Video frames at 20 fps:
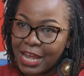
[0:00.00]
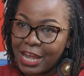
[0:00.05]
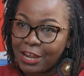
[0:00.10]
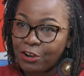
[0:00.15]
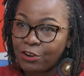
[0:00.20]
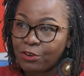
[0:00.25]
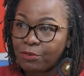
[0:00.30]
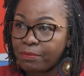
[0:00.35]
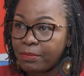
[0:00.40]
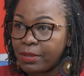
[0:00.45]

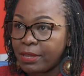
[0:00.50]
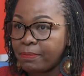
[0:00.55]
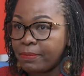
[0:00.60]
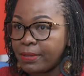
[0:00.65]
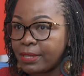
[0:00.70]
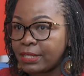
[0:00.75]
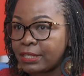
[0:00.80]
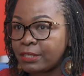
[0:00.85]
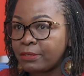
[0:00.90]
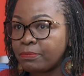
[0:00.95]
I don't know,
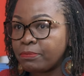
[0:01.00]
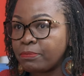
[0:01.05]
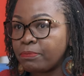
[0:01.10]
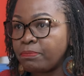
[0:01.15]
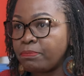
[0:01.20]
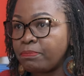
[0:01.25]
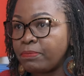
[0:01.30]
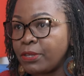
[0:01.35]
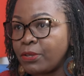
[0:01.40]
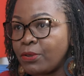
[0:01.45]
maybe it's
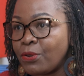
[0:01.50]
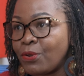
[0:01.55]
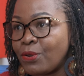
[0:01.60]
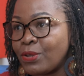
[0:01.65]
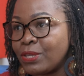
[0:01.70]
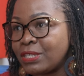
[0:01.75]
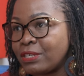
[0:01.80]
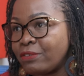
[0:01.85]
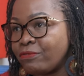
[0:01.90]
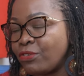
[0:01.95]

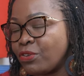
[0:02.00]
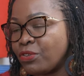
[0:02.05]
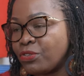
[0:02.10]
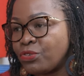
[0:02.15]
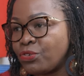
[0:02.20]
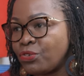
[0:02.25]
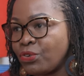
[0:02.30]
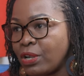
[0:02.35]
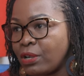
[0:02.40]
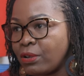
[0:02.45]
because I've
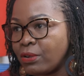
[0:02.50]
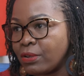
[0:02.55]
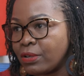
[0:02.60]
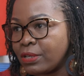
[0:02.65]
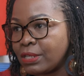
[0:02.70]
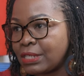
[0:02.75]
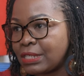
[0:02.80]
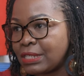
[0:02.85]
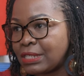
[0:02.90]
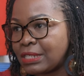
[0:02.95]
gone through a
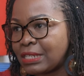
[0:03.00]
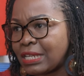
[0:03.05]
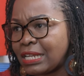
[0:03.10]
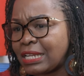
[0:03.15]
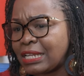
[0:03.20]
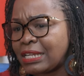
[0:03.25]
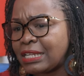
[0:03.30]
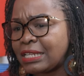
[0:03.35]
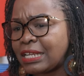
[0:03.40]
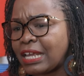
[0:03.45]
lot
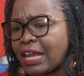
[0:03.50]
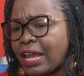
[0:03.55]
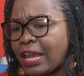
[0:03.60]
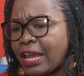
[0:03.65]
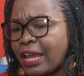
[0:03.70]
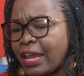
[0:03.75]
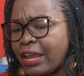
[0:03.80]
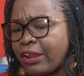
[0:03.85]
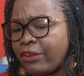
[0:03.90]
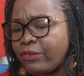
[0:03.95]
and
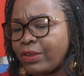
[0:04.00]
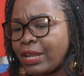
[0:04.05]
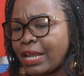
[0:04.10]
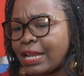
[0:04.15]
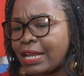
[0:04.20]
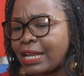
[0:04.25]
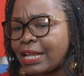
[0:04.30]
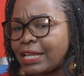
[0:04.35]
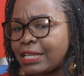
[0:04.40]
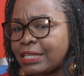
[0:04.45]
I
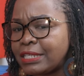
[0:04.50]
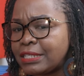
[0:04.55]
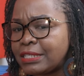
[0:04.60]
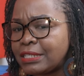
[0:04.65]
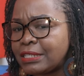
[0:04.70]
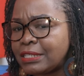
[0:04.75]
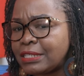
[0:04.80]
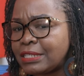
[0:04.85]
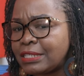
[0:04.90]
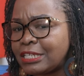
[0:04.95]

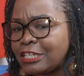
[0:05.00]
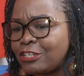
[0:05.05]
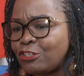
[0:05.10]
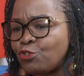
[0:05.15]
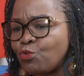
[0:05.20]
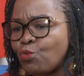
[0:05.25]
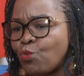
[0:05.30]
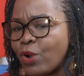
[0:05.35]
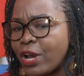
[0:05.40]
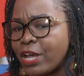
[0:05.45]
realize is
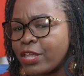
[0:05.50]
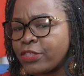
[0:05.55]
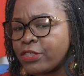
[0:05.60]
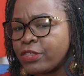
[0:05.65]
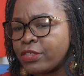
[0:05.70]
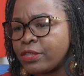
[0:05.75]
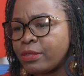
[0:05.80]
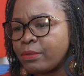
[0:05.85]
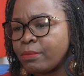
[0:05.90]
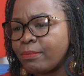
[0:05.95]
it
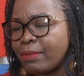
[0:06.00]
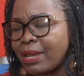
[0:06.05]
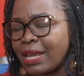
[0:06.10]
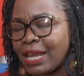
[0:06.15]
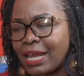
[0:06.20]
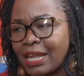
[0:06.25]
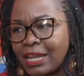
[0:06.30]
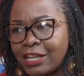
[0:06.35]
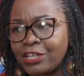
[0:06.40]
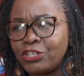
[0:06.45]
worth
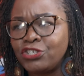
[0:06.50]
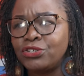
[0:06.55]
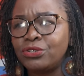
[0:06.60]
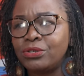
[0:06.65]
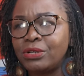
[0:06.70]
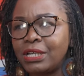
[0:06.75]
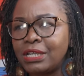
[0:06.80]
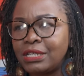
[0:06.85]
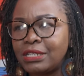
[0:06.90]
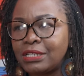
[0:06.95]
my
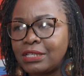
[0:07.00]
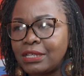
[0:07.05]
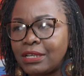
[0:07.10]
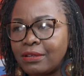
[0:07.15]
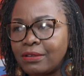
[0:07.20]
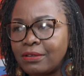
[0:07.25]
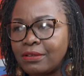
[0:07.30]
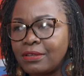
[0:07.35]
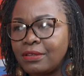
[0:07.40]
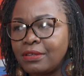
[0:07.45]
energy right
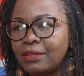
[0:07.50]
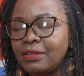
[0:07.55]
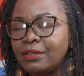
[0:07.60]
now?